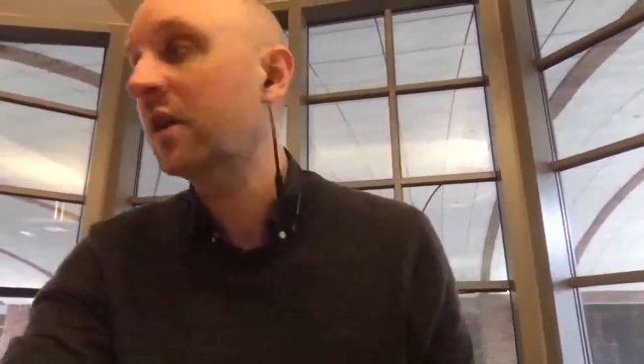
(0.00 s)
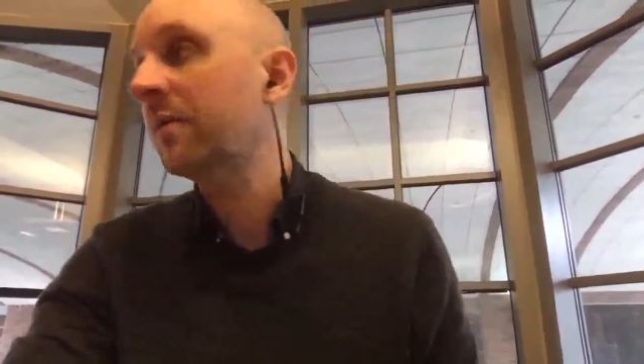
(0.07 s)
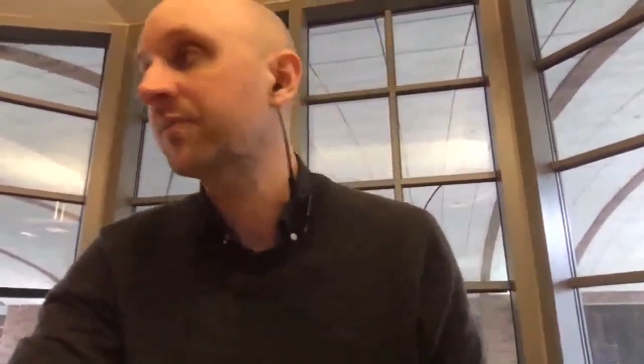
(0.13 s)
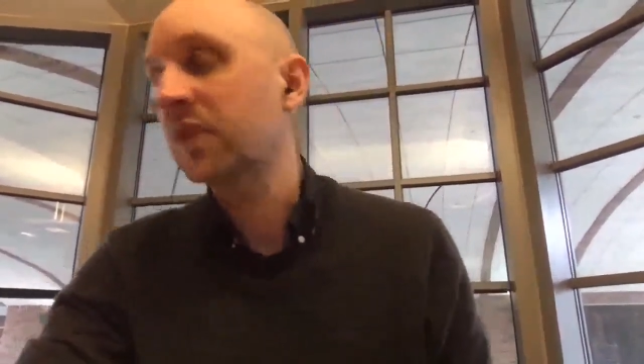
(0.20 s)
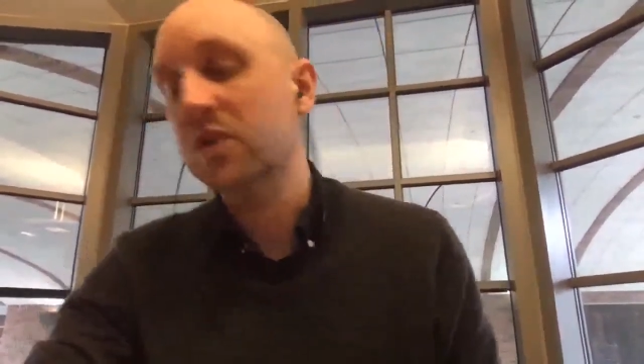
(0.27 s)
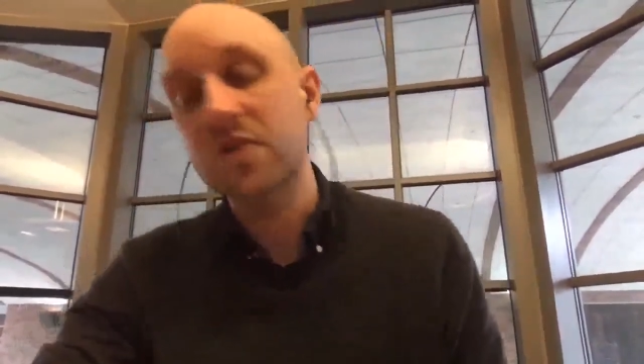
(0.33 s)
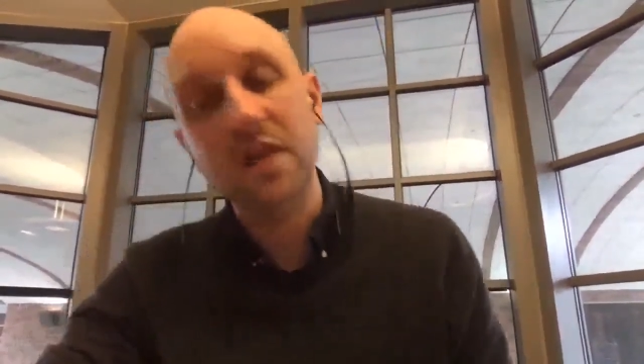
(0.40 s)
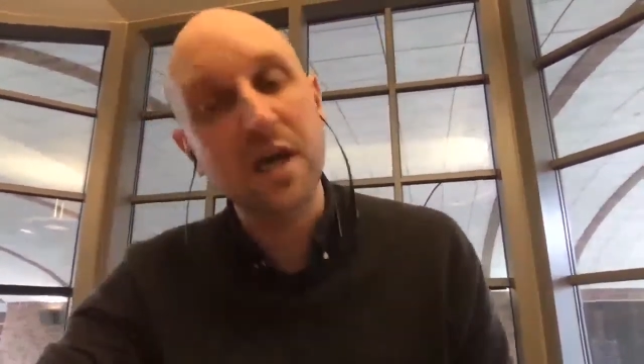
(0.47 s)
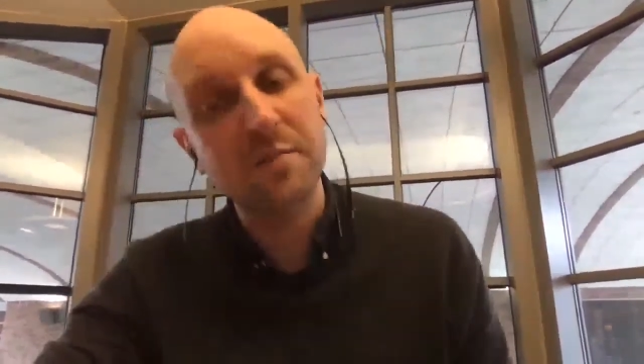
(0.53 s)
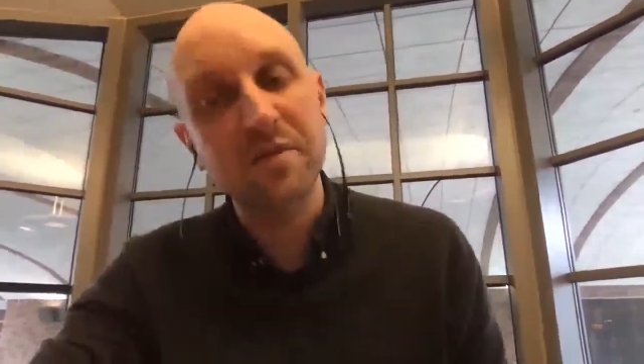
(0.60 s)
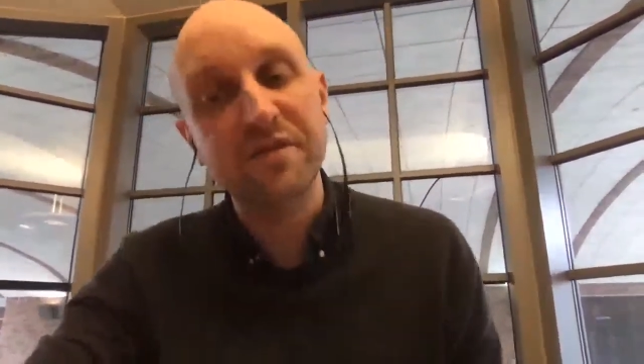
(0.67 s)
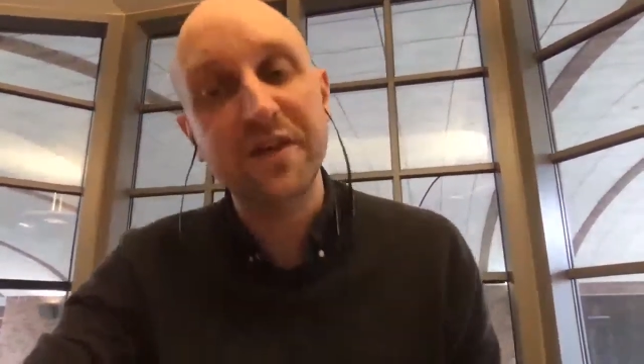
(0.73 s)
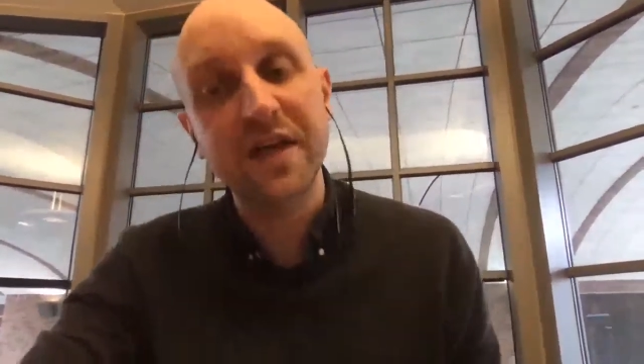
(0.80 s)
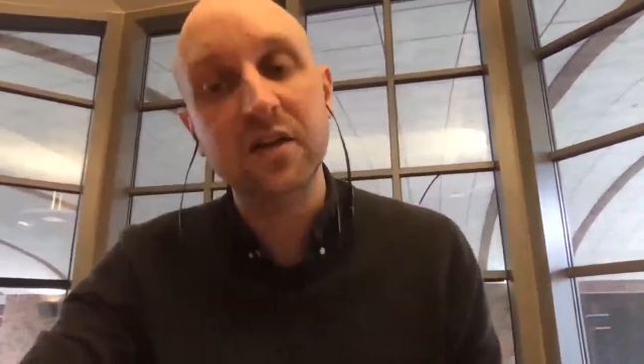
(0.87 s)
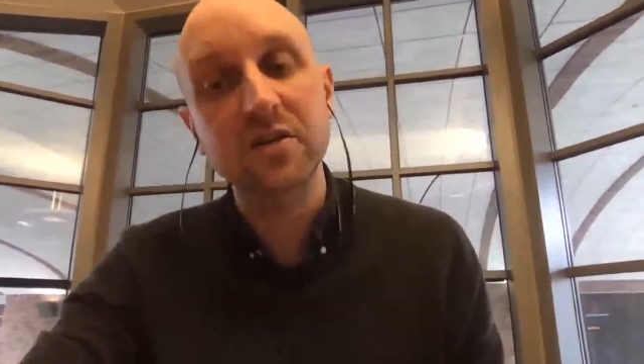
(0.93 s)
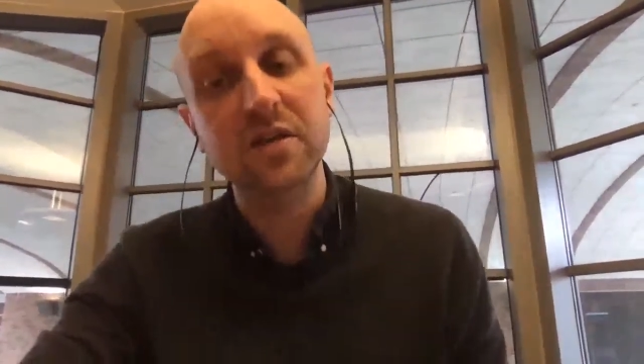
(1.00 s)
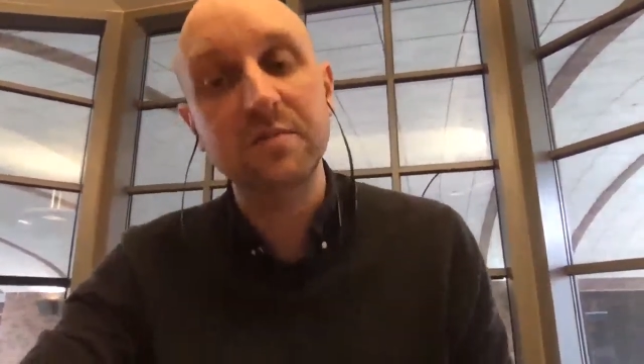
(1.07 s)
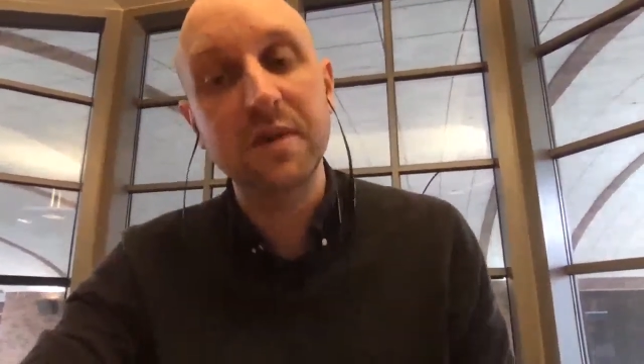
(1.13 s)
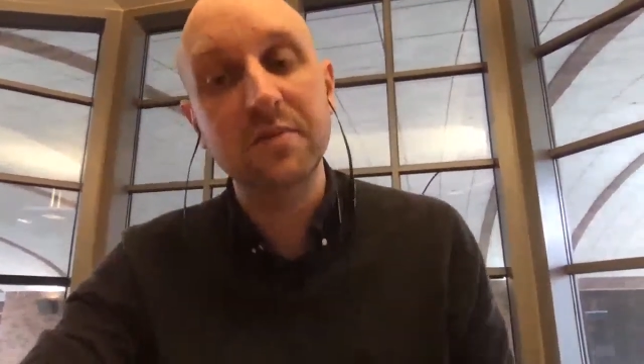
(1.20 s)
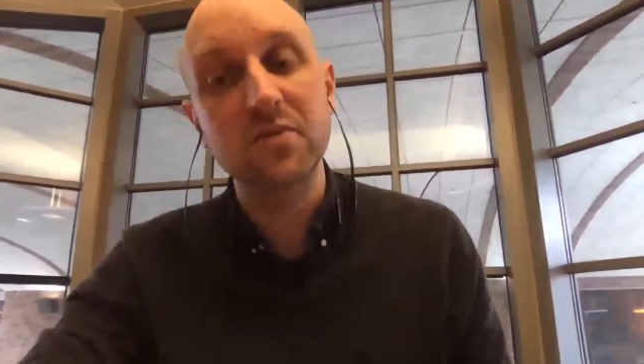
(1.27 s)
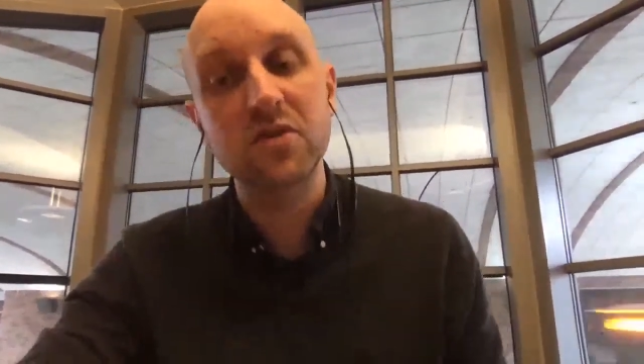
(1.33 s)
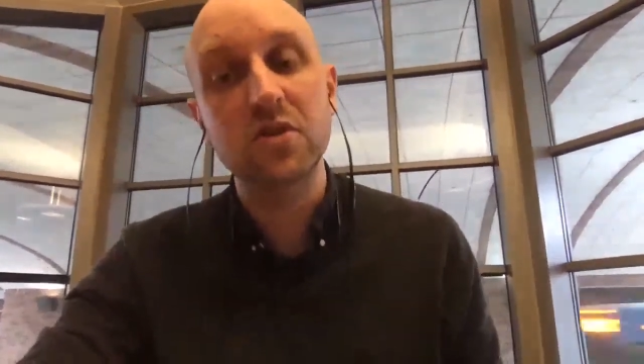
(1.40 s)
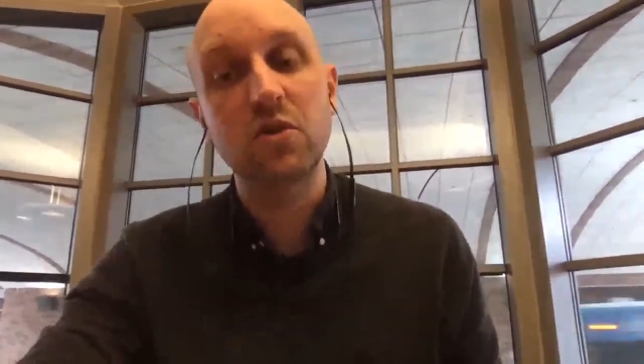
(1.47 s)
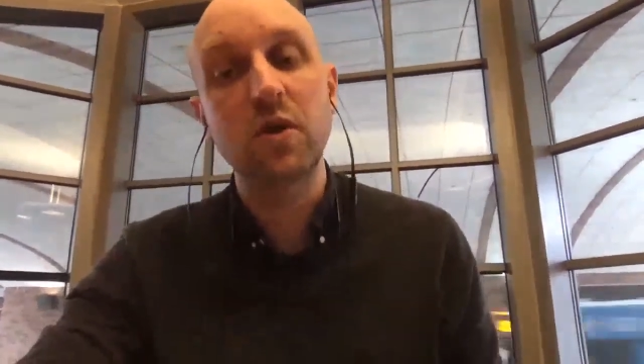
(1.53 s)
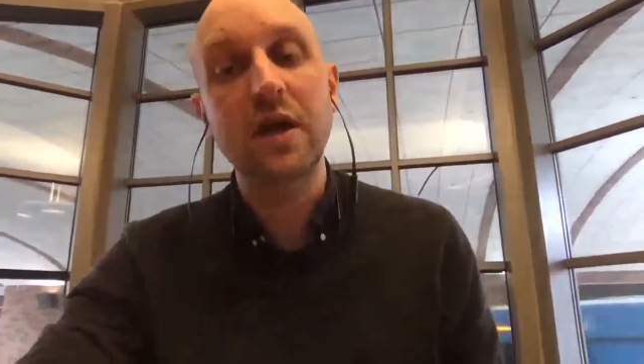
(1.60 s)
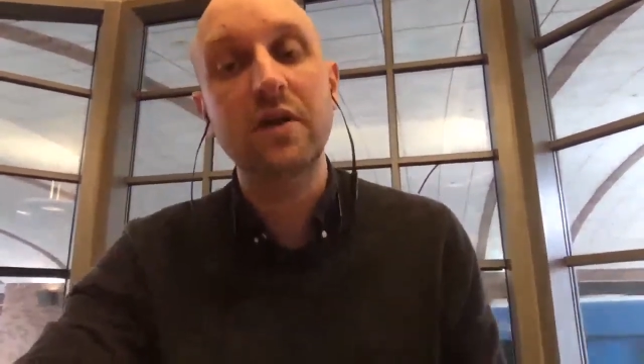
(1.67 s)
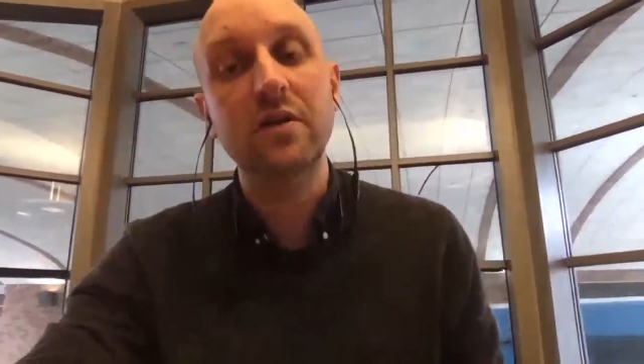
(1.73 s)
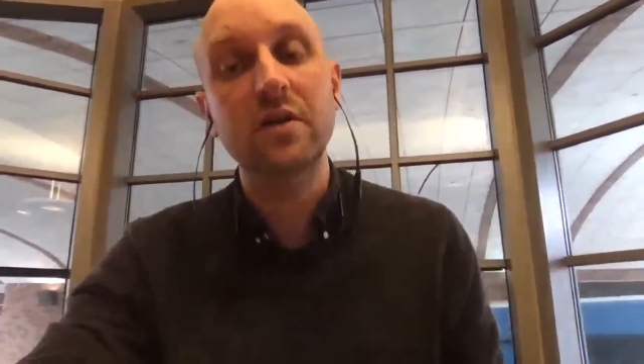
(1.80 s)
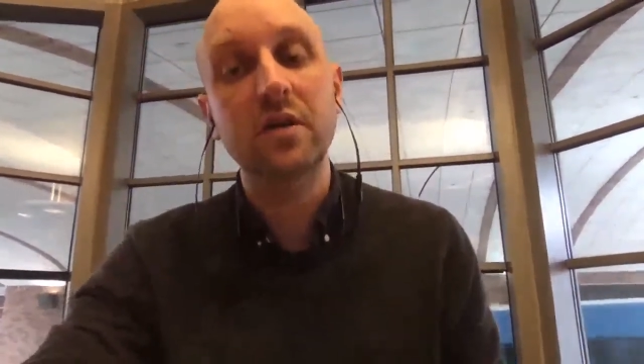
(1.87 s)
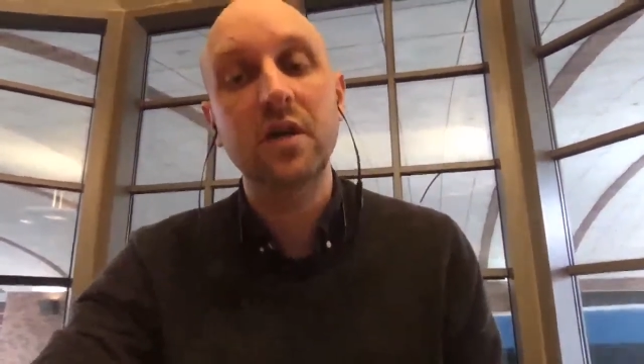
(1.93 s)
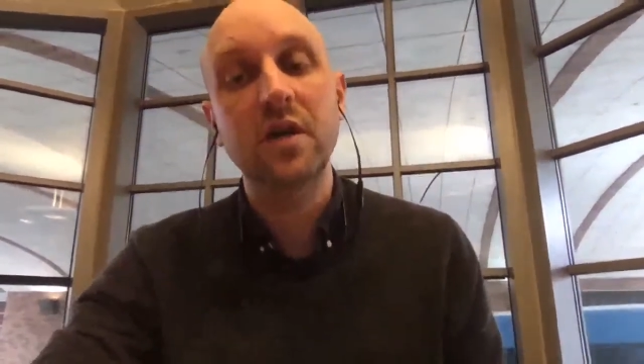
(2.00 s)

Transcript: There's a couple of faculty members who I would